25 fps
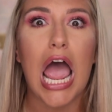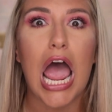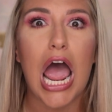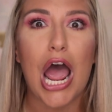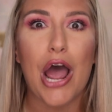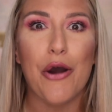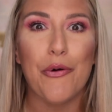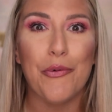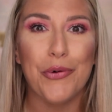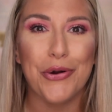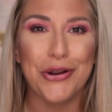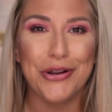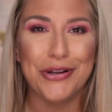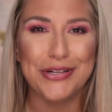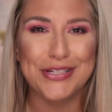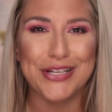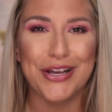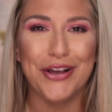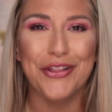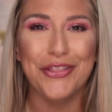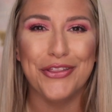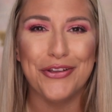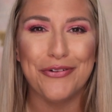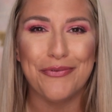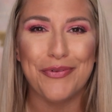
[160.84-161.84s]
hours
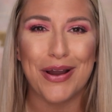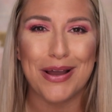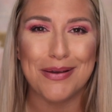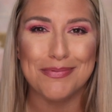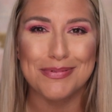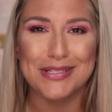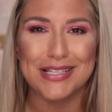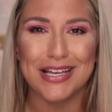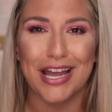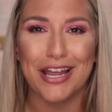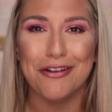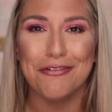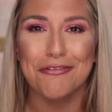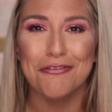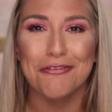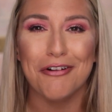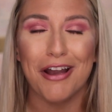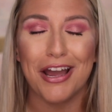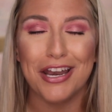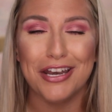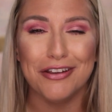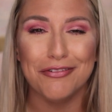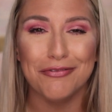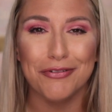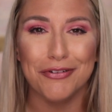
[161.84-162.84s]
on the website
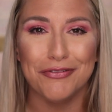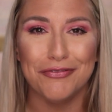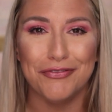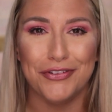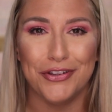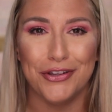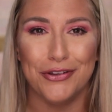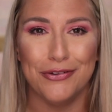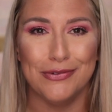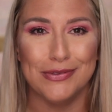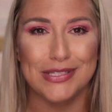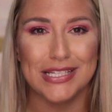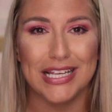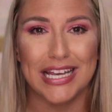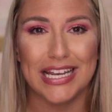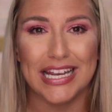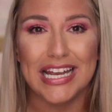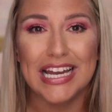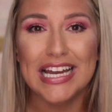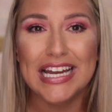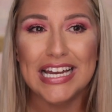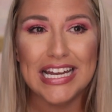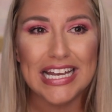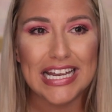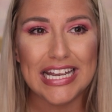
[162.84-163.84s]
writing reviews,
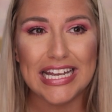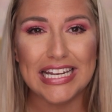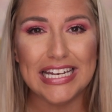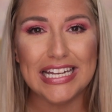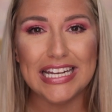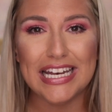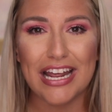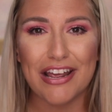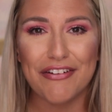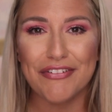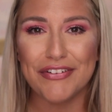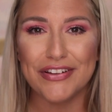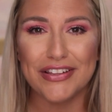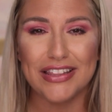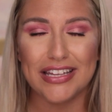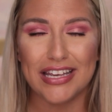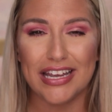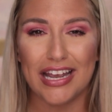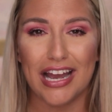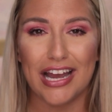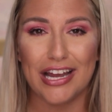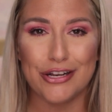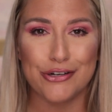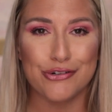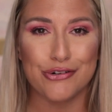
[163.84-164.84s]
like any and
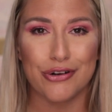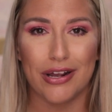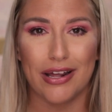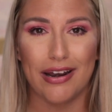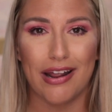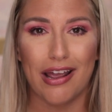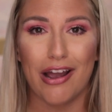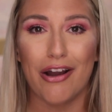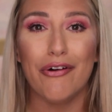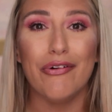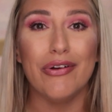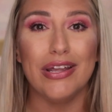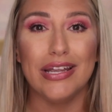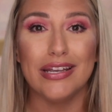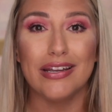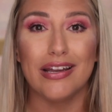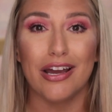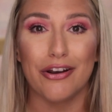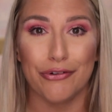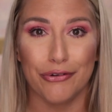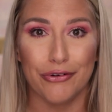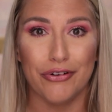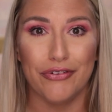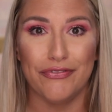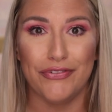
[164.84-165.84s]
everything I had tried out, it
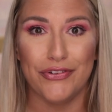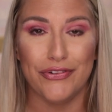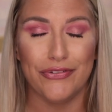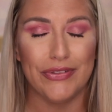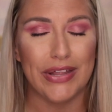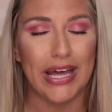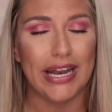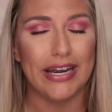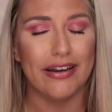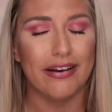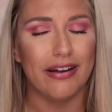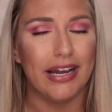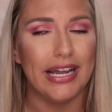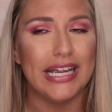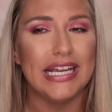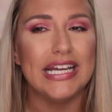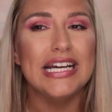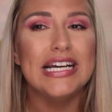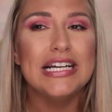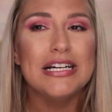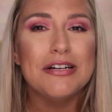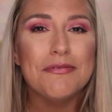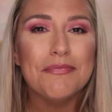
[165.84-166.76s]
got a review that night.